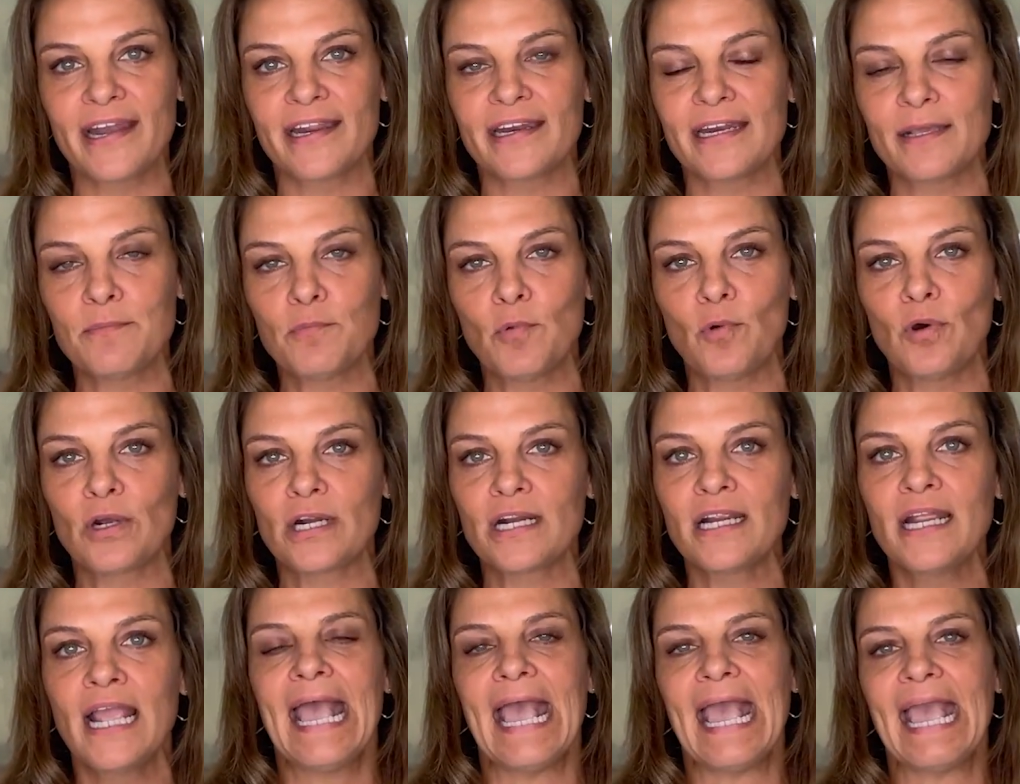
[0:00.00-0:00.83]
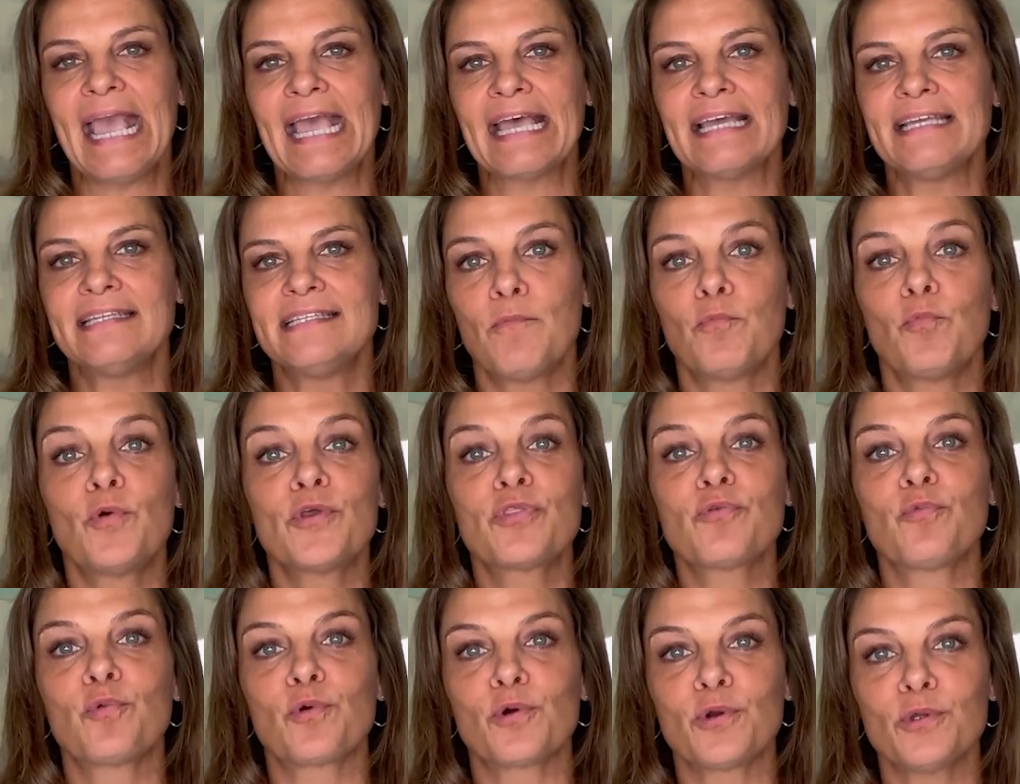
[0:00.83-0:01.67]
anymore and with
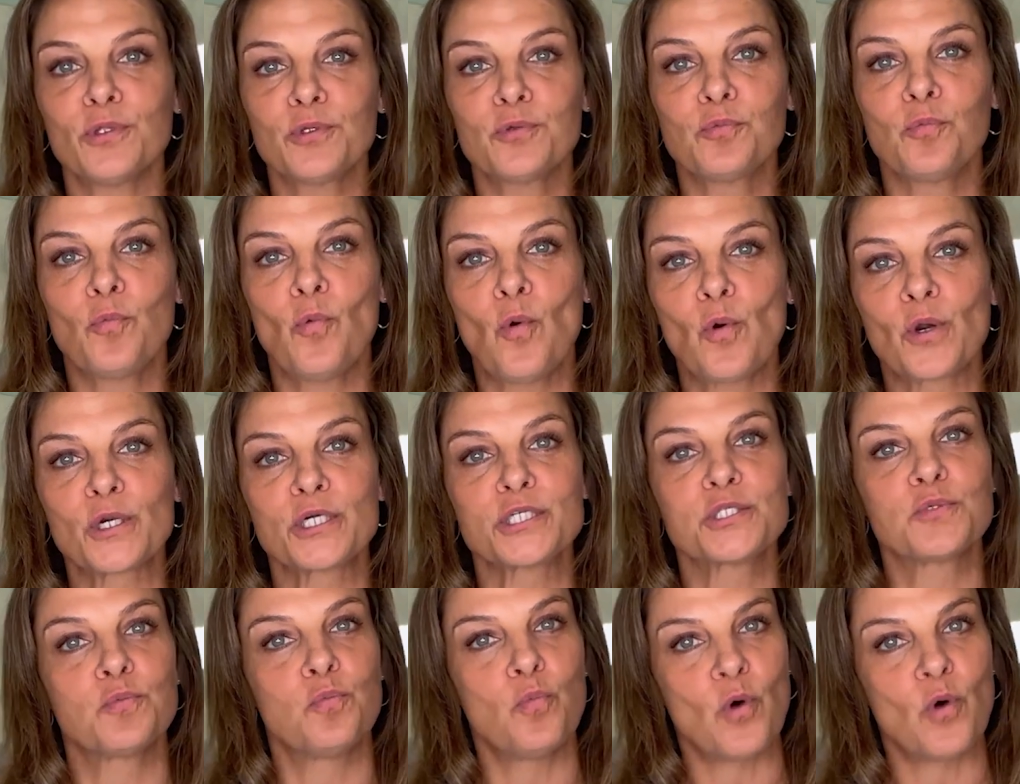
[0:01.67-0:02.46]
world wars